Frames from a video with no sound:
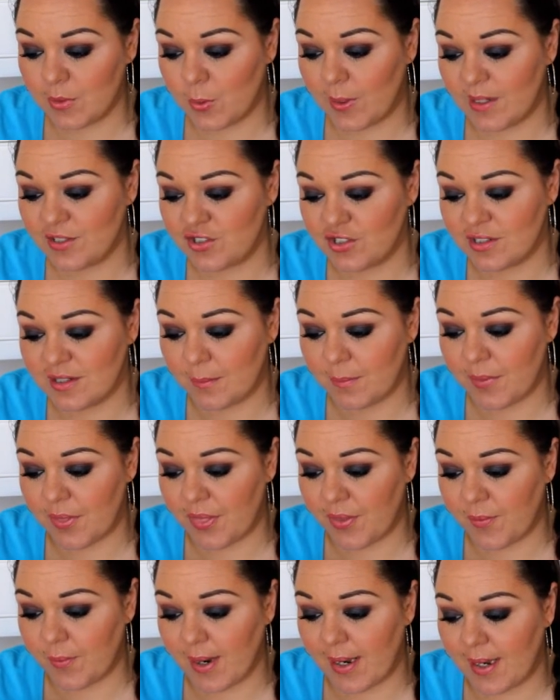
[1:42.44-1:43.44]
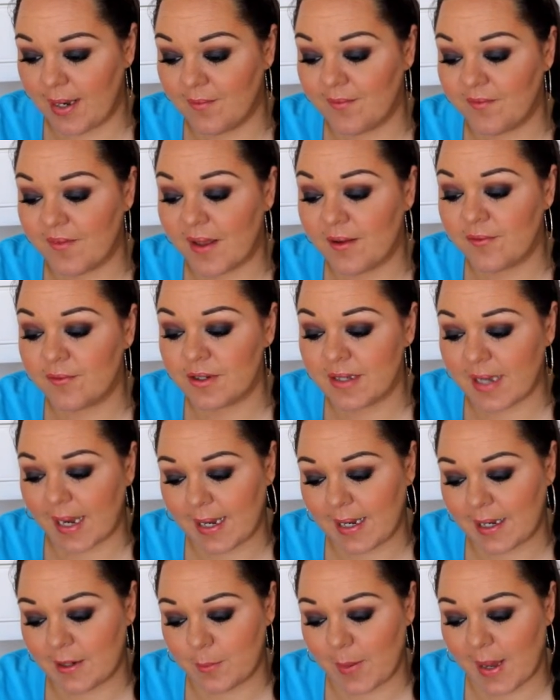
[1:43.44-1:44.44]
Question number 3, favourite
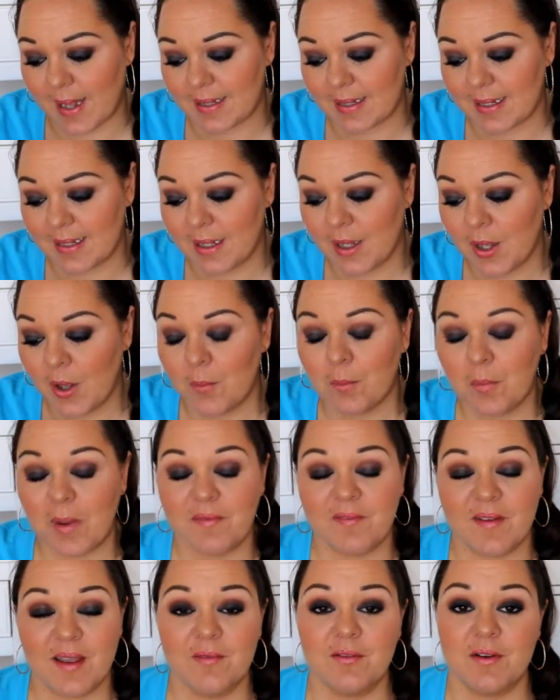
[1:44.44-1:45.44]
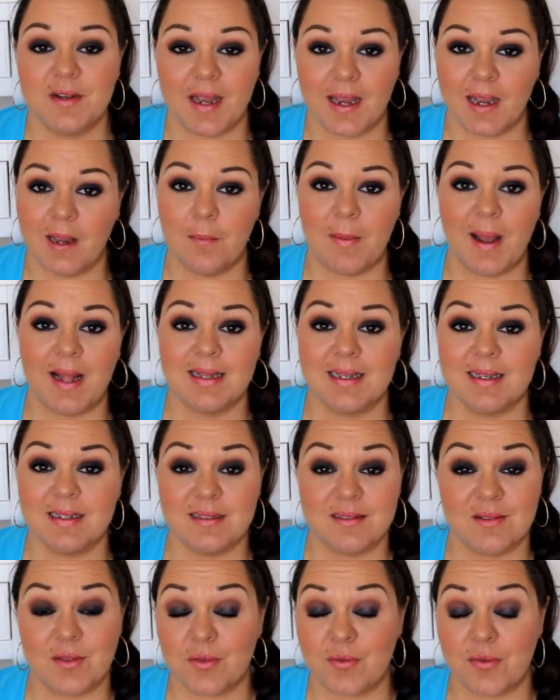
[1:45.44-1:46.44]
Naked palette. My favourite Naked palette
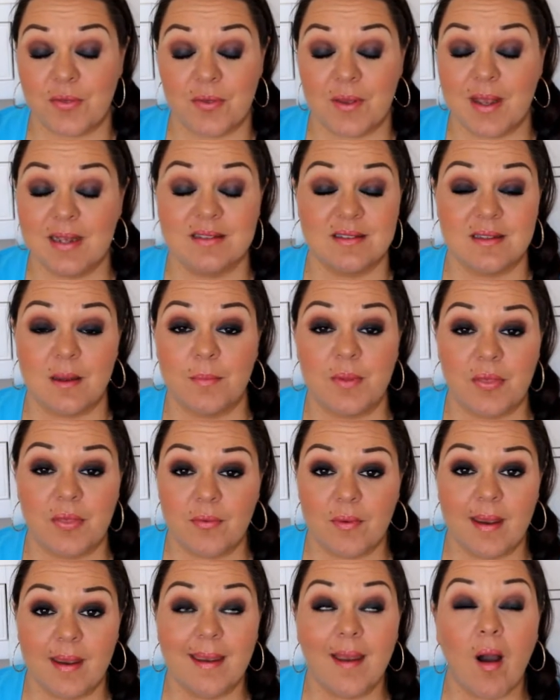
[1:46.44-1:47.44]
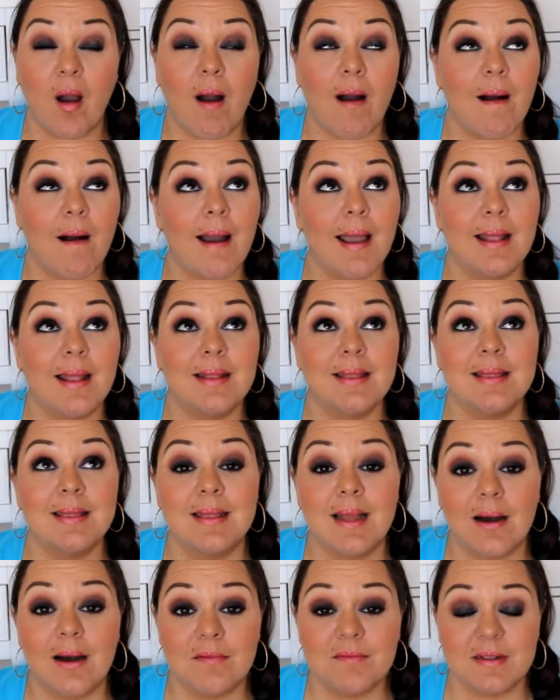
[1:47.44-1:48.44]
is number 3. I
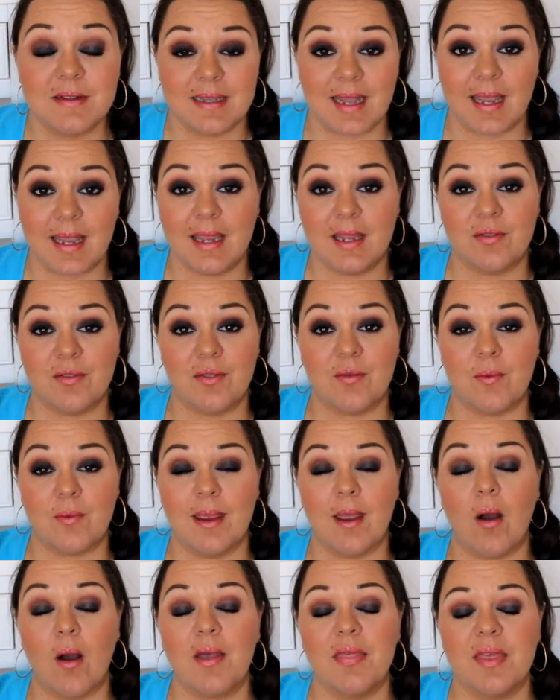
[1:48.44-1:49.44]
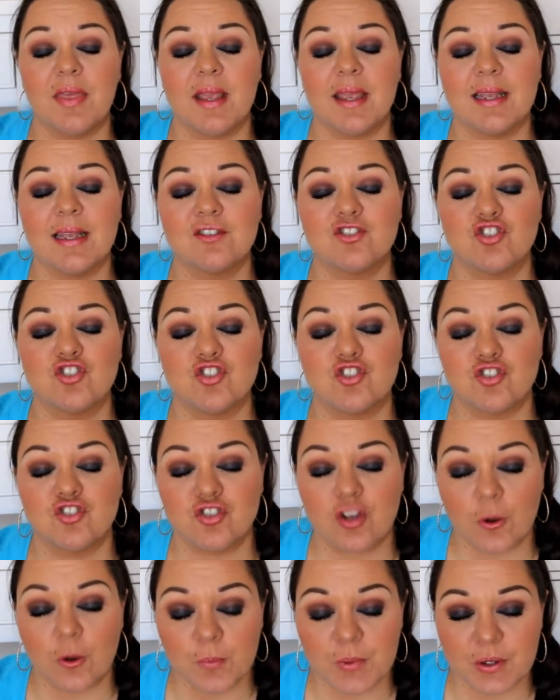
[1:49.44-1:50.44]
love Naked 3. I think it is just
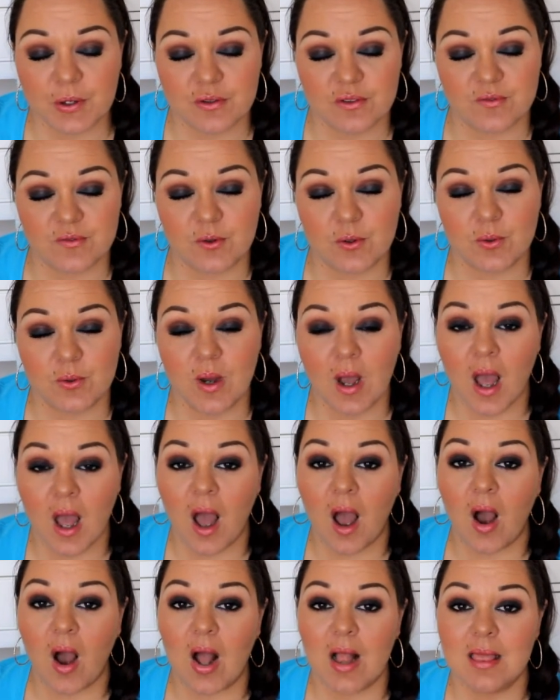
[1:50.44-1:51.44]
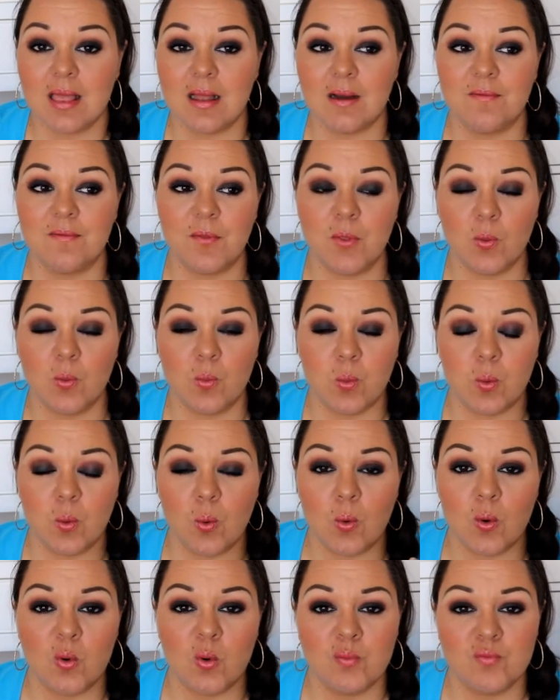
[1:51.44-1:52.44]
so beautiful. I love the
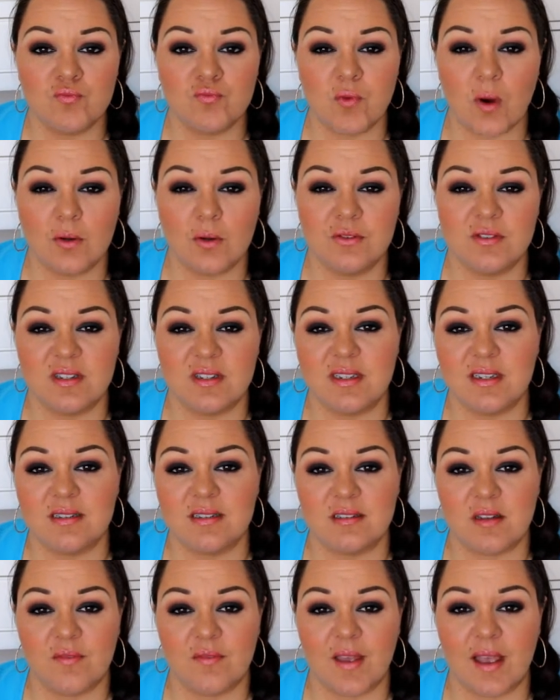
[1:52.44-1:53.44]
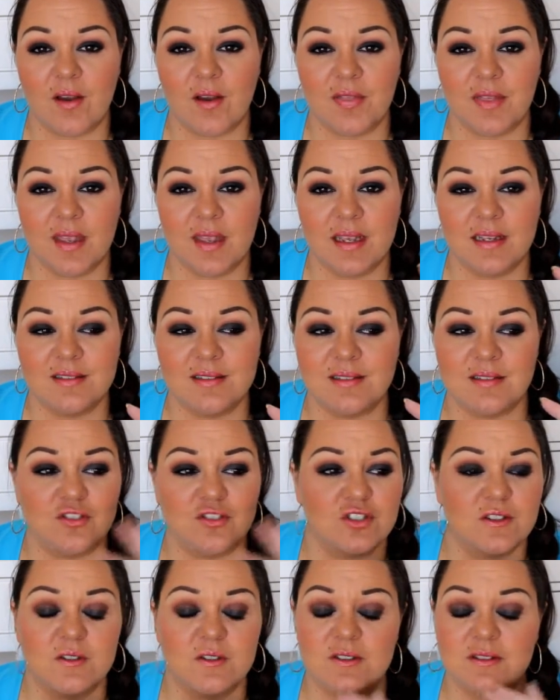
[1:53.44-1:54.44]
warm rosiness of it. I think it's
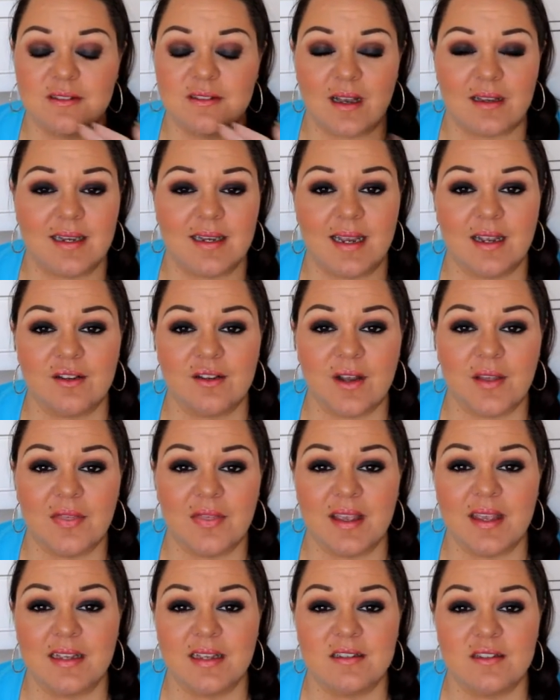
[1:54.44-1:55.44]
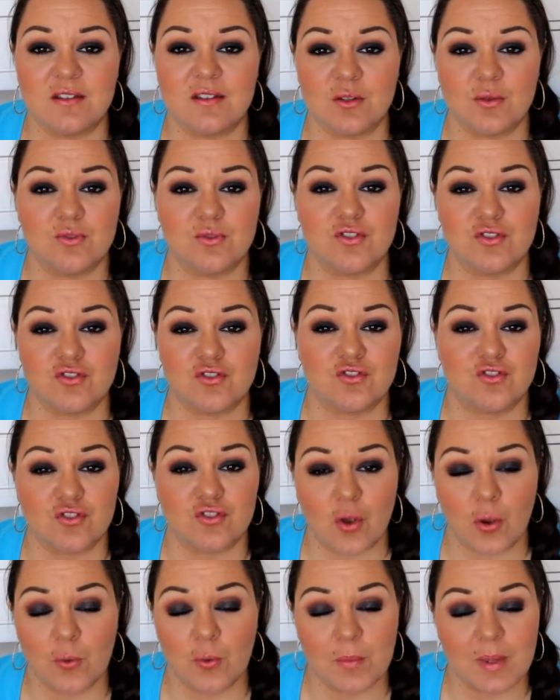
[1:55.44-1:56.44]
just stunning, and I think it suits
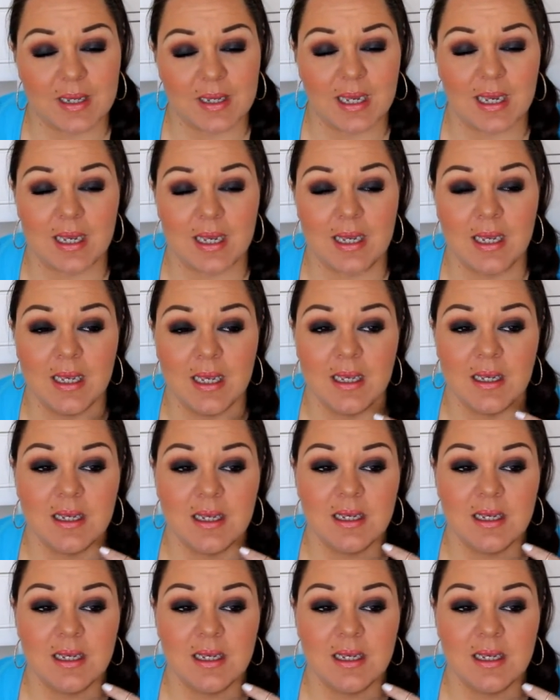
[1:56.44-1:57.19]
so many